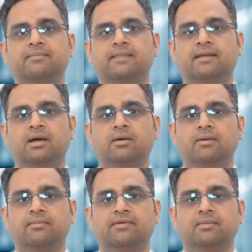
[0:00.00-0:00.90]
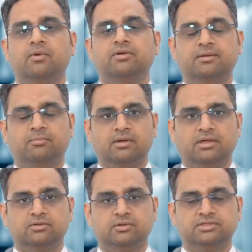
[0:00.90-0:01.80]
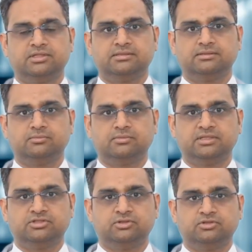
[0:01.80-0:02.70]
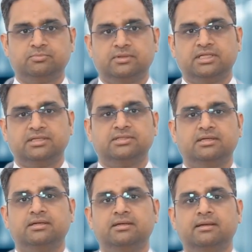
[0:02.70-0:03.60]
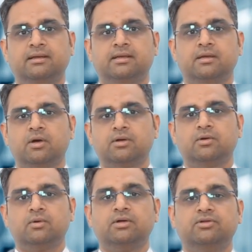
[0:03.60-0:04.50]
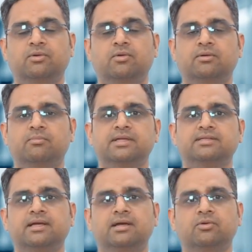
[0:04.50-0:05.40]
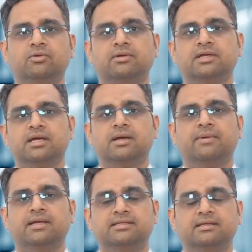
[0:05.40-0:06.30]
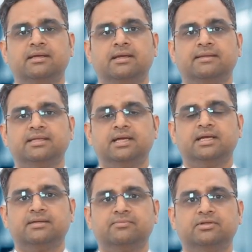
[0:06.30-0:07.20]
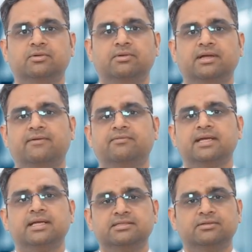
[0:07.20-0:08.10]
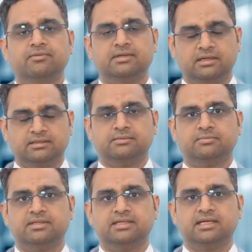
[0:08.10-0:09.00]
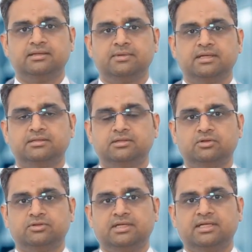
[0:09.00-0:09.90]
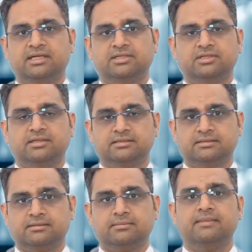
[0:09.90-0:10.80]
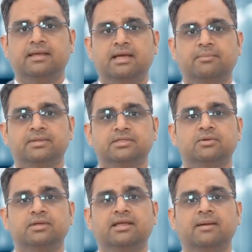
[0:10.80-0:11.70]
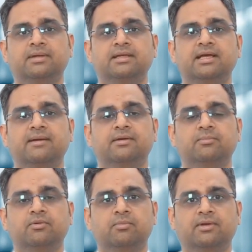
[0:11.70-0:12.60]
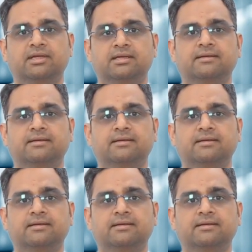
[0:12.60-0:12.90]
Now, the most important question: when should you be concerned? Although osteochondromas are usually harmless, there are a few red flags where we recommend closer attention. The lump is growing rapidly after puberty.